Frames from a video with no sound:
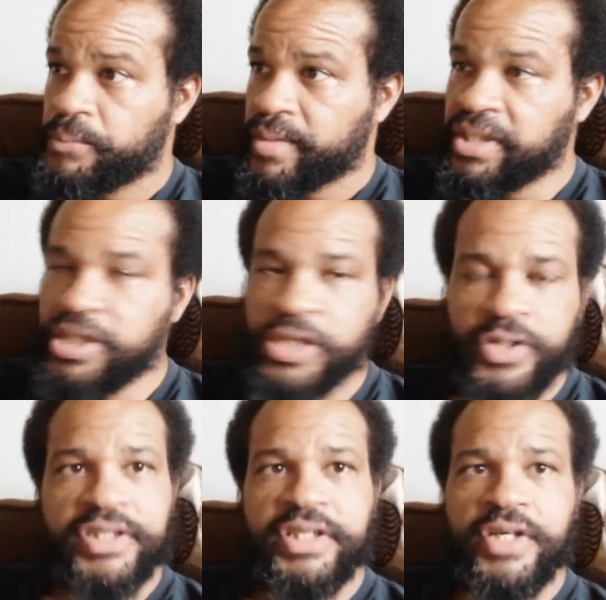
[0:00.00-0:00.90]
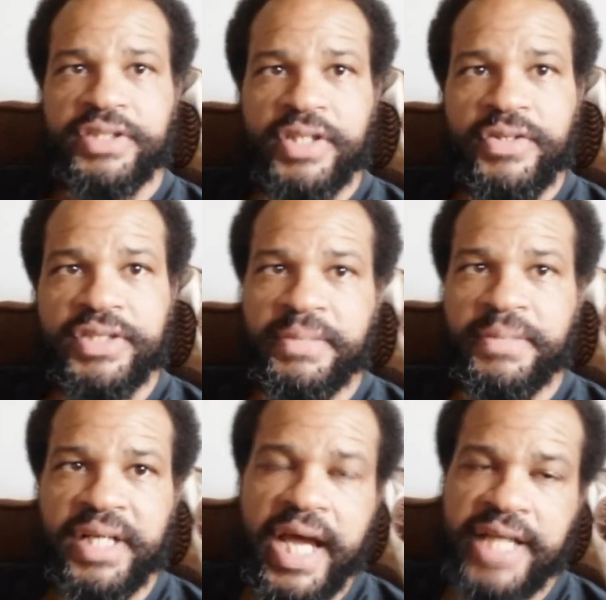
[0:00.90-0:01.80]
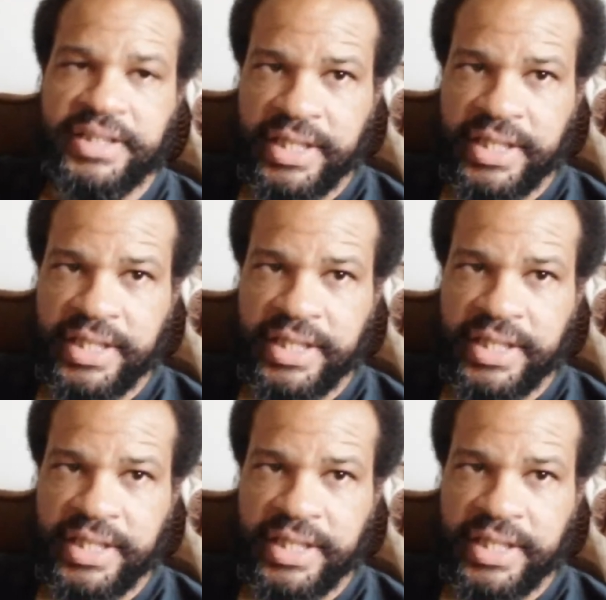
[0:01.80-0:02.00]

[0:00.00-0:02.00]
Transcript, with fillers: but you know those those those are some of the guys you